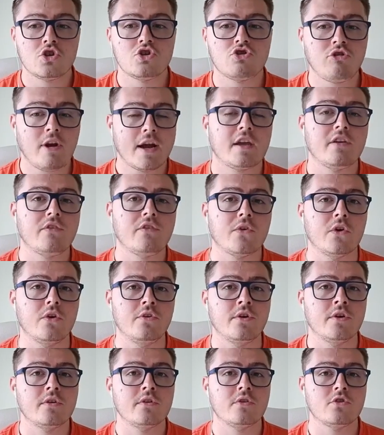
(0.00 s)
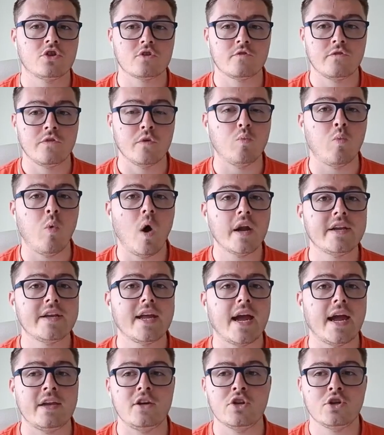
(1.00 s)
track your food just for one
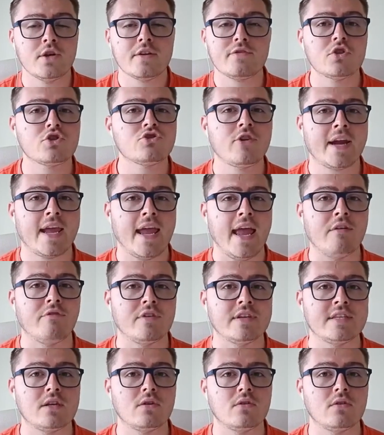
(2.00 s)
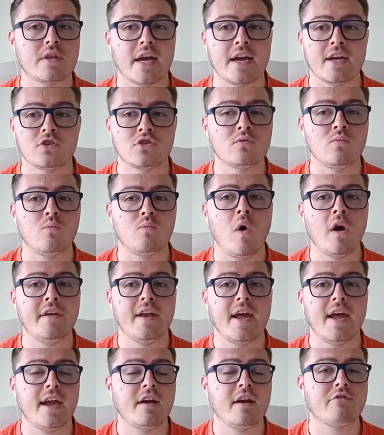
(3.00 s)
day. You don't have to track it every single day. Just
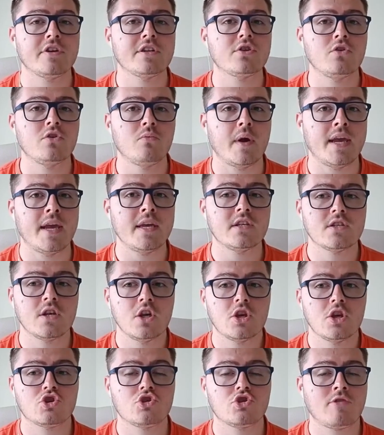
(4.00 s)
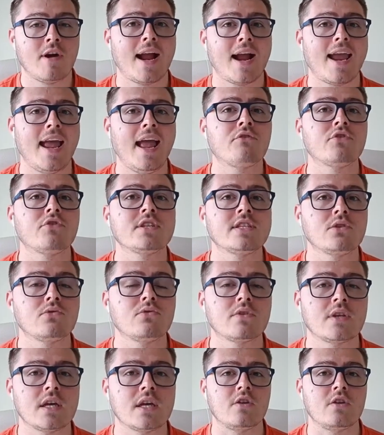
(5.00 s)
one day every 2 weeks, track every
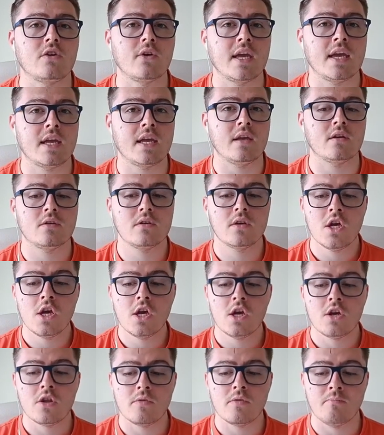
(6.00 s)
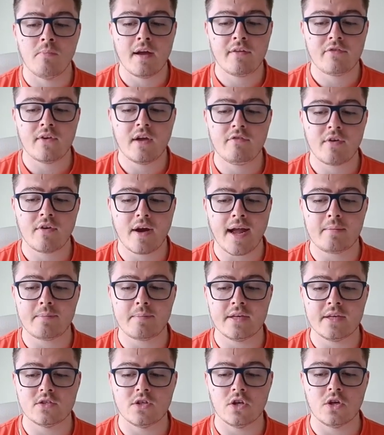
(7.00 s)
single that you eat. My favorite
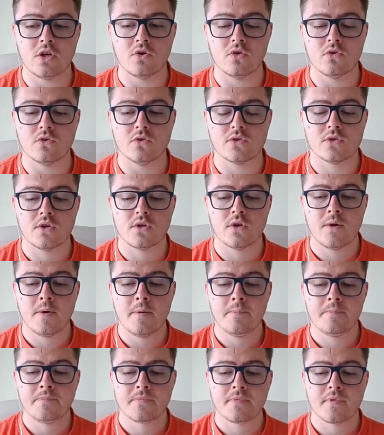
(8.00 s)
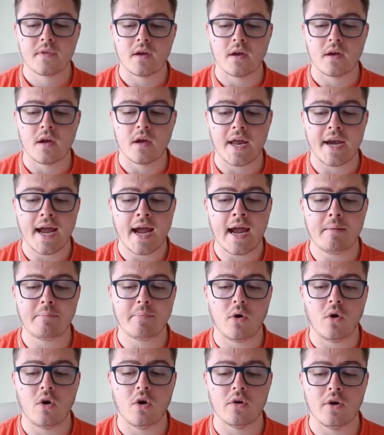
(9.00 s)
app is to use an
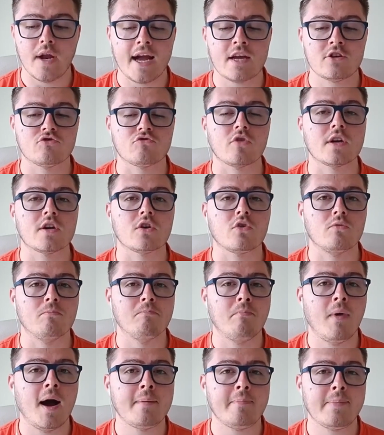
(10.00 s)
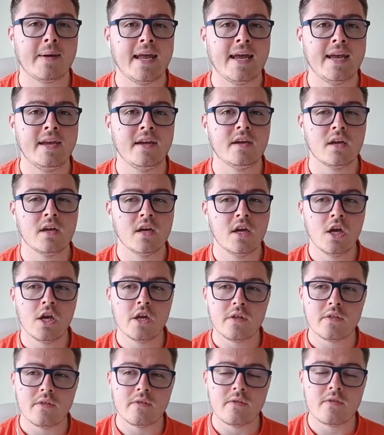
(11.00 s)
app on Android called MyPlate.
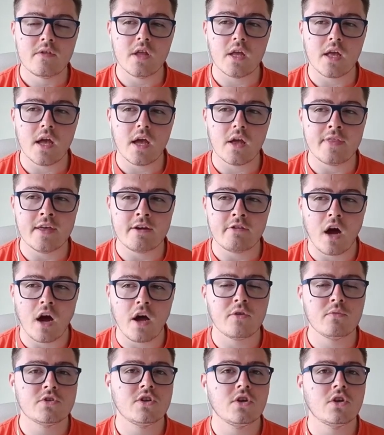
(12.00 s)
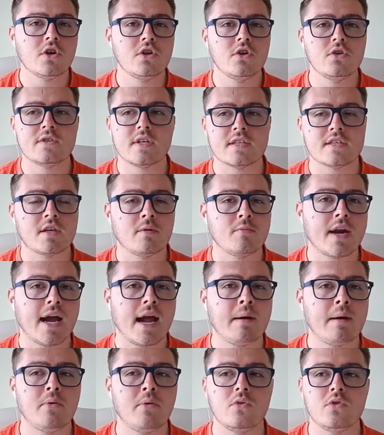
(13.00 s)
There are others you can use. There's some
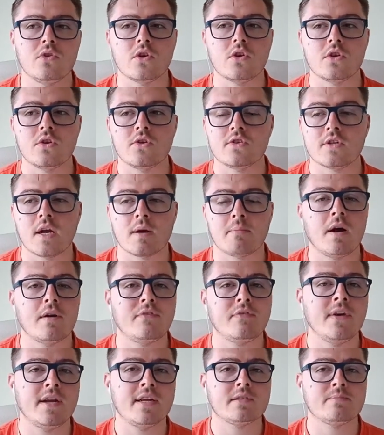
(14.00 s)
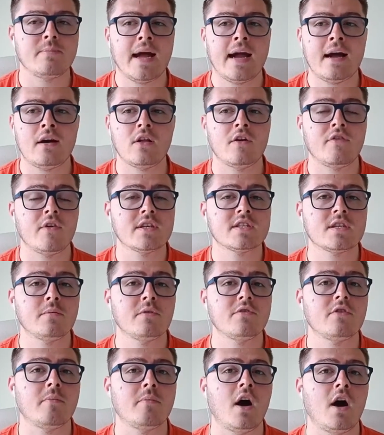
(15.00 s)
on Apple. You can use like MyFitnessPal. I find
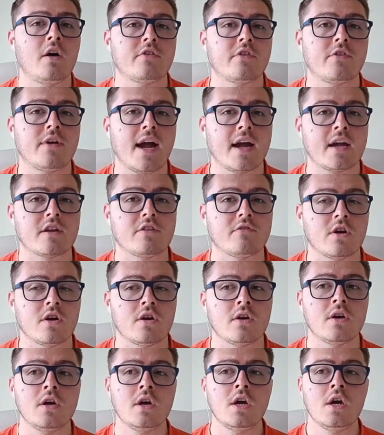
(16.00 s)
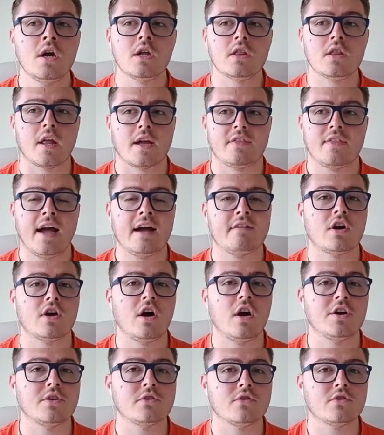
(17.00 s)
some of them aren't very accurate. Like
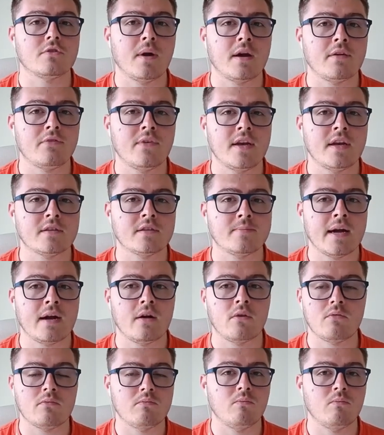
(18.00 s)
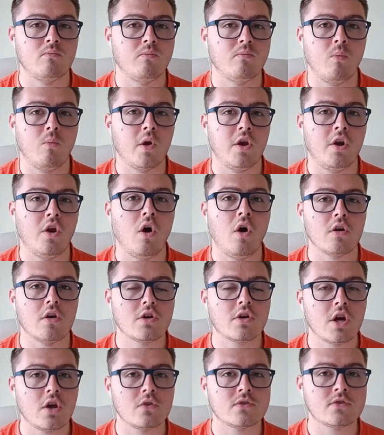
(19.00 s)
avocados on MyFitnessPal were
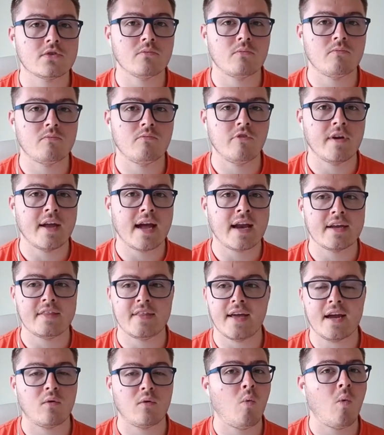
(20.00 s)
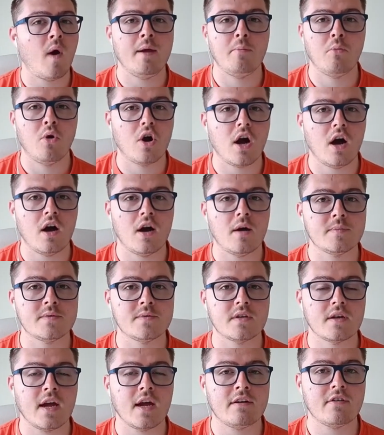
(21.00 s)
not close to reality. They had way more
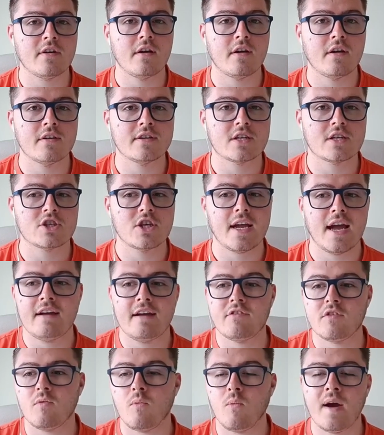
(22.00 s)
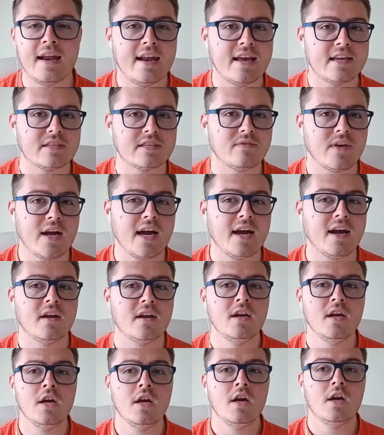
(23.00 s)
carbs than avocados actually have and way less fat.
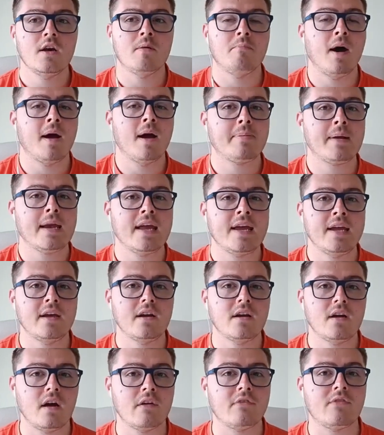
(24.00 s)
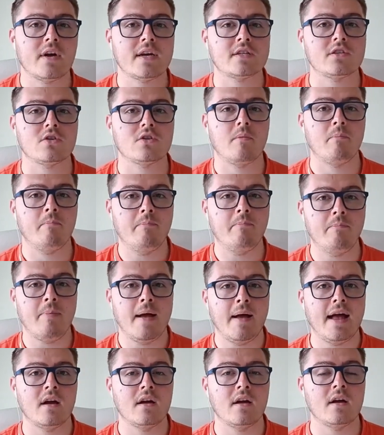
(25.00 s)
MyPlate, I find, has got
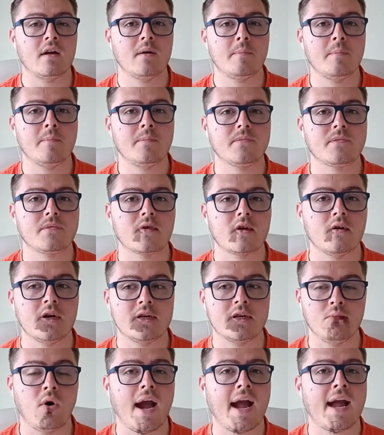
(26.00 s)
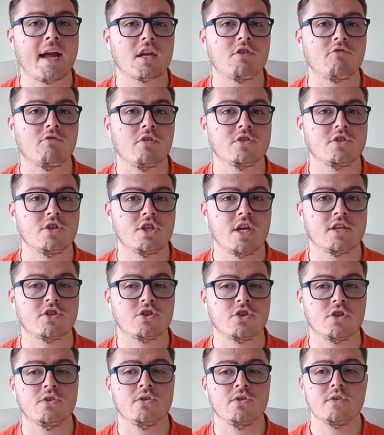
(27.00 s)
better, it's more accurate
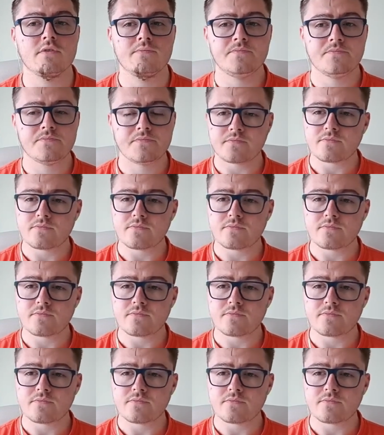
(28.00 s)
suggestions.